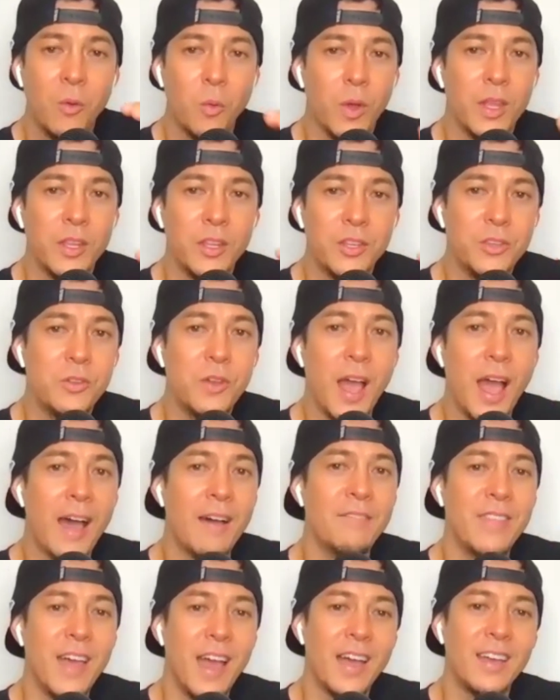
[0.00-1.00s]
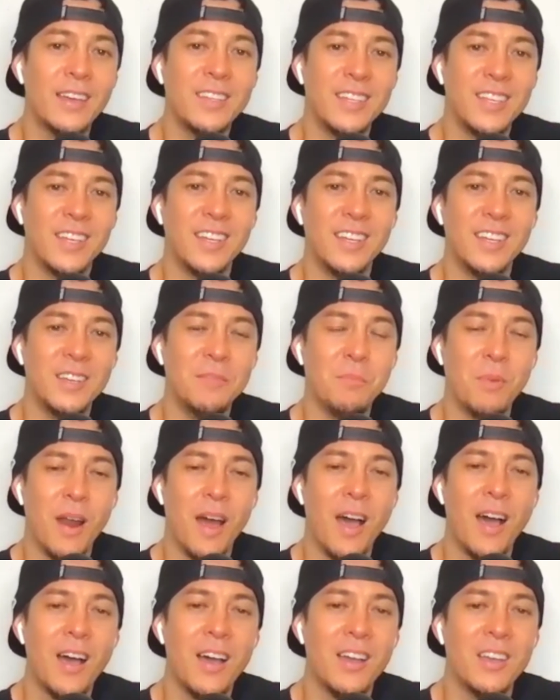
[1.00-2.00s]
when you have that kid,
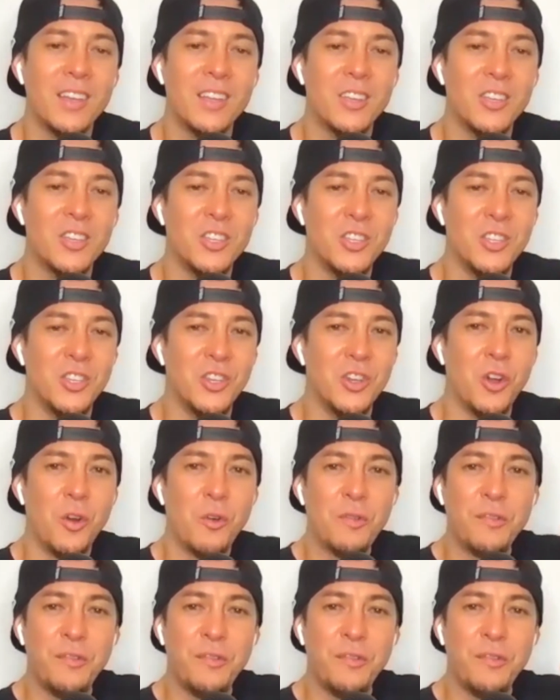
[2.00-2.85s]
bruh, your